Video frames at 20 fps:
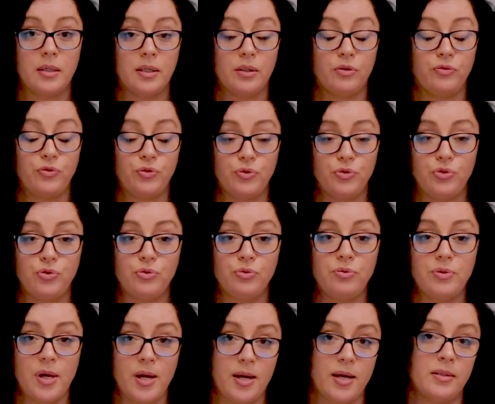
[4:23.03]
Now, if you do
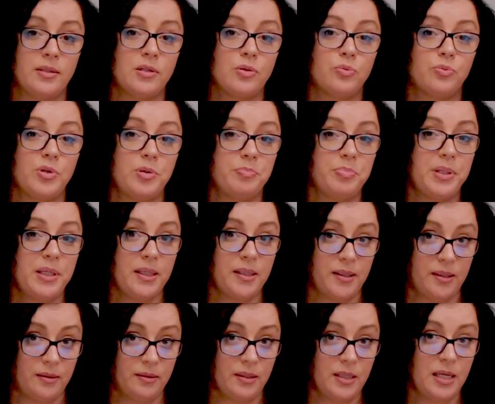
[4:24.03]
that
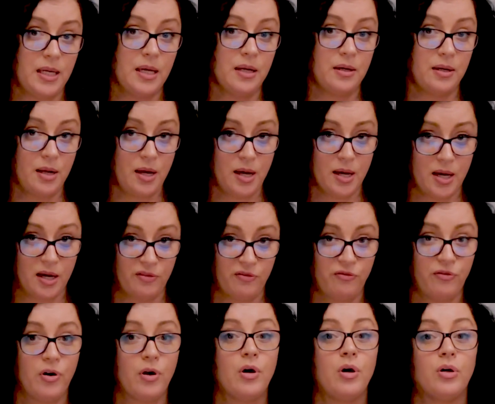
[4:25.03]
repeatedly
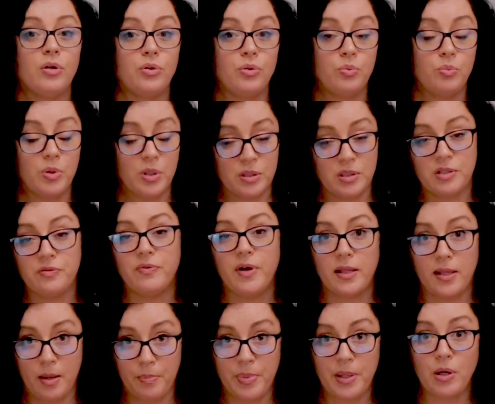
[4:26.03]
enough, you will
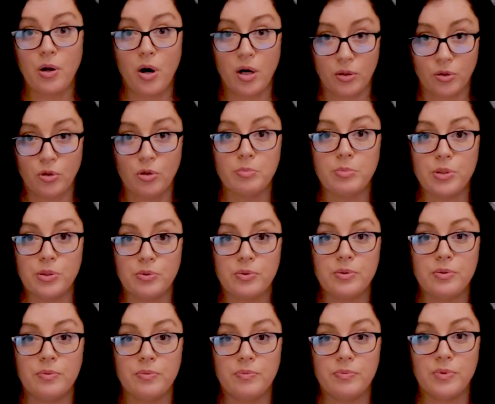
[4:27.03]
develop an autoimmune
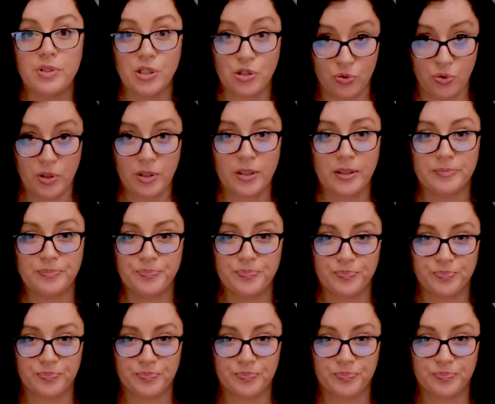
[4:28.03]
disorder.